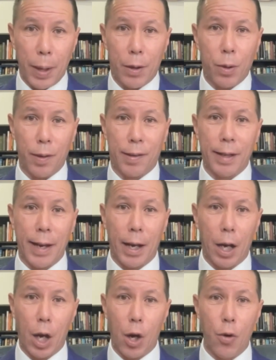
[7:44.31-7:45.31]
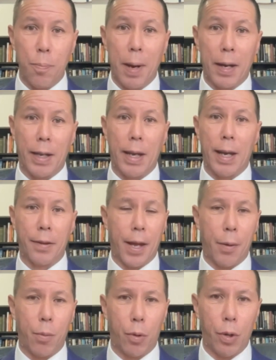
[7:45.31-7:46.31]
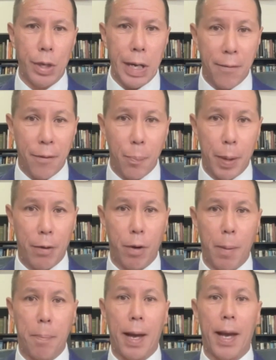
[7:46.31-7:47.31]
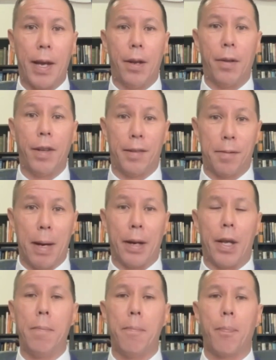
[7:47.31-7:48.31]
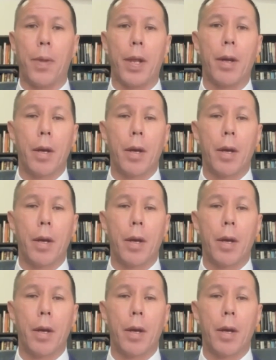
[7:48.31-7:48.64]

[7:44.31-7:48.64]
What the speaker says: because they are owed money and they will never be repaid this money,